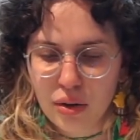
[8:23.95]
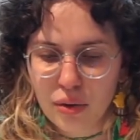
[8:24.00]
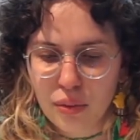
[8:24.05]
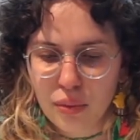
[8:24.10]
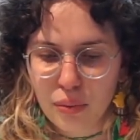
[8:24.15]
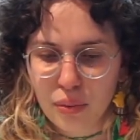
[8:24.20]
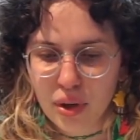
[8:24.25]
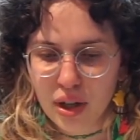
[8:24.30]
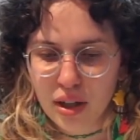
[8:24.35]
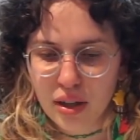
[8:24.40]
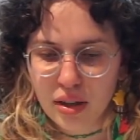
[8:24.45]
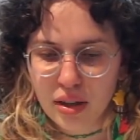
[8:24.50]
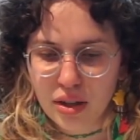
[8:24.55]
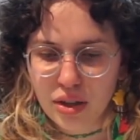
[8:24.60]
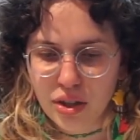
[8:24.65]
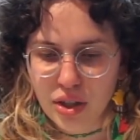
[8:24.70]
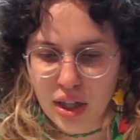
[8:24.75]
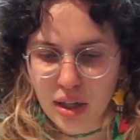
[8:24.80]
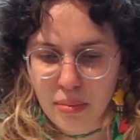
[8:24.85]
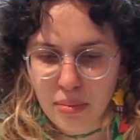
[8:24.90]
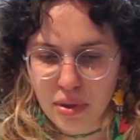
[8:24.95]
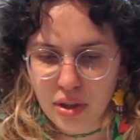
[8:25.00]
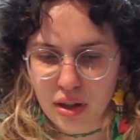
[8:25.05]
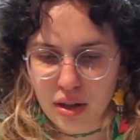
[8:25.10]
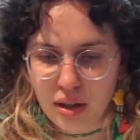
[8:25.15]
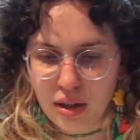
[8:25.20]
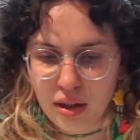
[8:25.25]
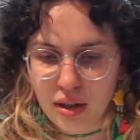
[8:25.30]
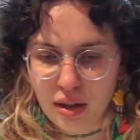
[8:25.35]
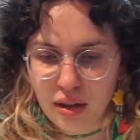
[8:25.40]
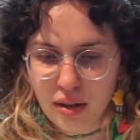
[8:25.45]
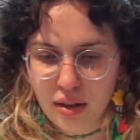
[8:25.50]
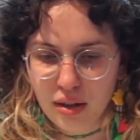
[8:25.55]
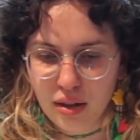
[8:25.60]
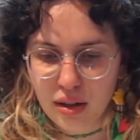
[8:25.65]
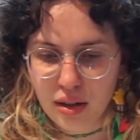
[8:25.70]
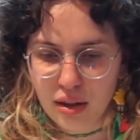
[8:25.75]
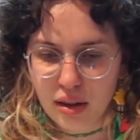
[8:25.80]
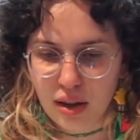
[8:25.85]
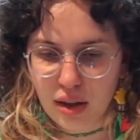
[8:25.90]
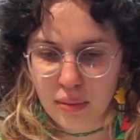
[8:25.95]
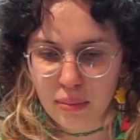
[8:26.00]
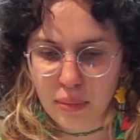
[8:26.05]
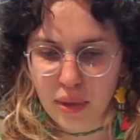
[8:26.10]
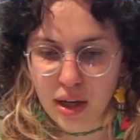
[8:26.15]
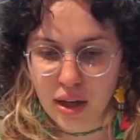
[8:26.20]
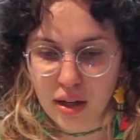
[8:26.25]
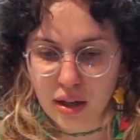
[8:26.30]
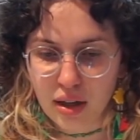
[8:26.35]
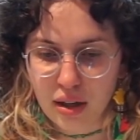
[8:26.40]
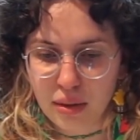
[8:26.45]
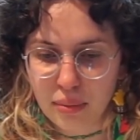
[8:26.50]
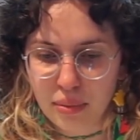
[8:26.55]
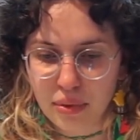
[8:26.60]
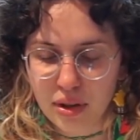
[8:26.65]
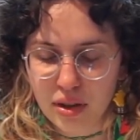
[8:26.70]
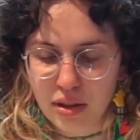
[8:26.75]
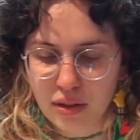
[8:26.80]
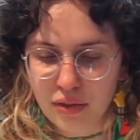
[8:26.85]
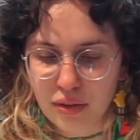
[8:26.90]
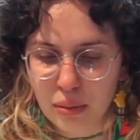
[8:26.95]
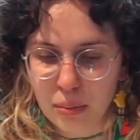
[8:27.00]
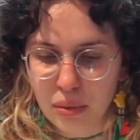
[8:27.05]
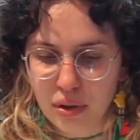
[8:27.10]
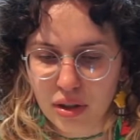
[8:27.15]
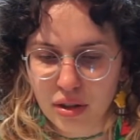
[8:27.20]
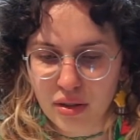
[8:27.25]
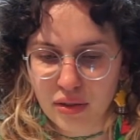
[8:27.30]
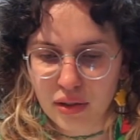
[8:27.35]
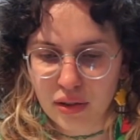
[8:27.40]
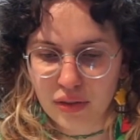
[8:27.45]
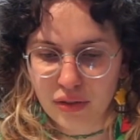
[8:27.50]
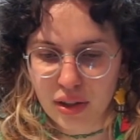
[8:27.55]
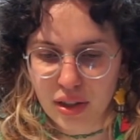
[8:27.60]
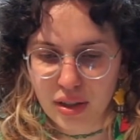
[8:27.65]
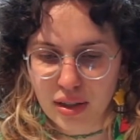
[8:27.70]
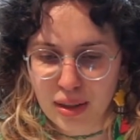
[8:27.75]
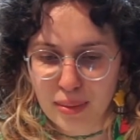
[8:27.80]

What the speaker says: what the shapes are that make up the different parts of our face.